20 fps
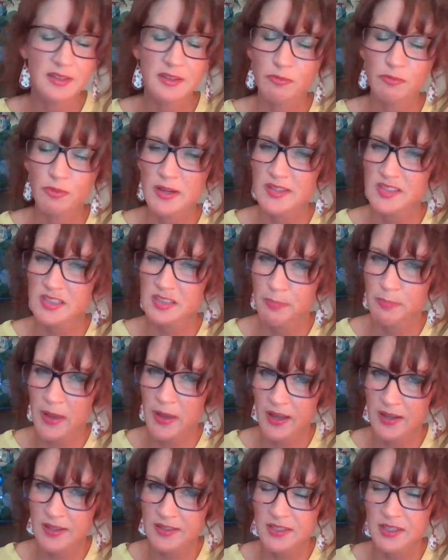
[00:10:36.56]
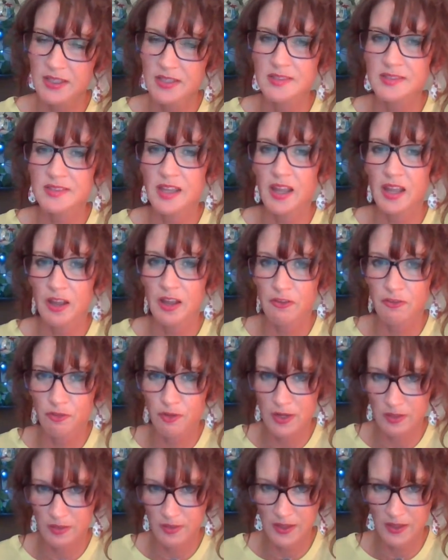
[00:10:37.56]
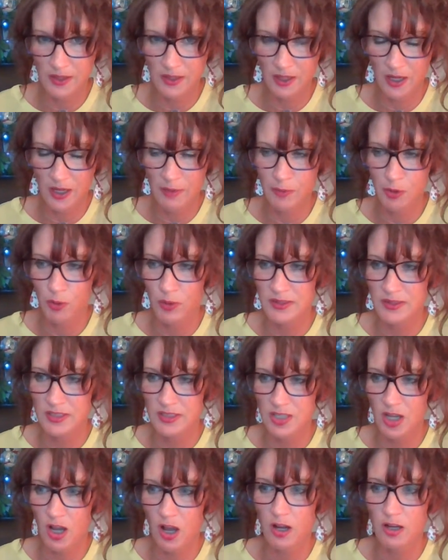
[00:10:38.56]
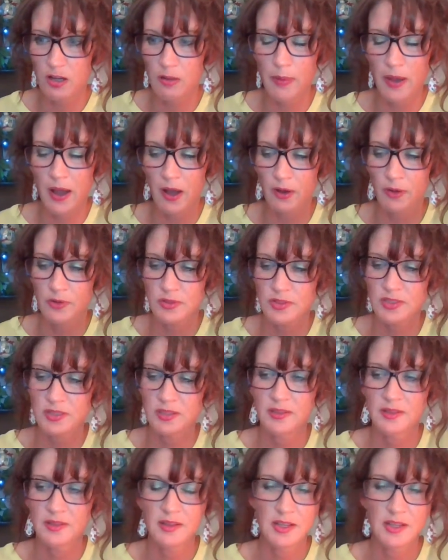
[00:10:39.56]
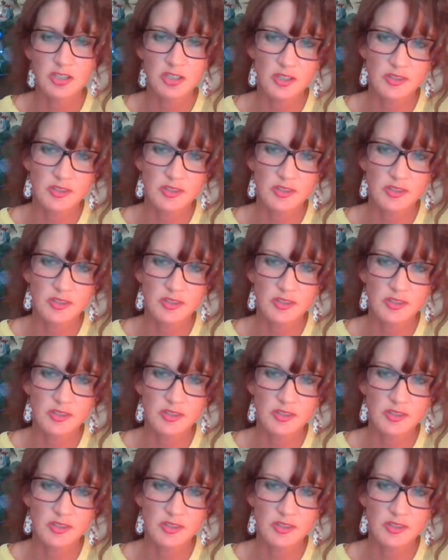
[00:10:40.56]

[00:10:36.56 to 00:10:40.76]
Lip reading: Respect is everything. I'm going to talk about, in